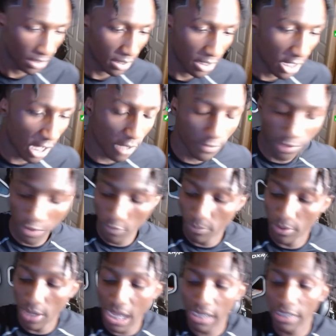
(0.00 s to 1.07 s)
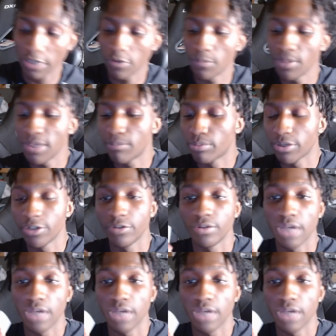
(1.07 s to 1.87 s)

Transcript: I don't know, bro. I gotta go meet Brill.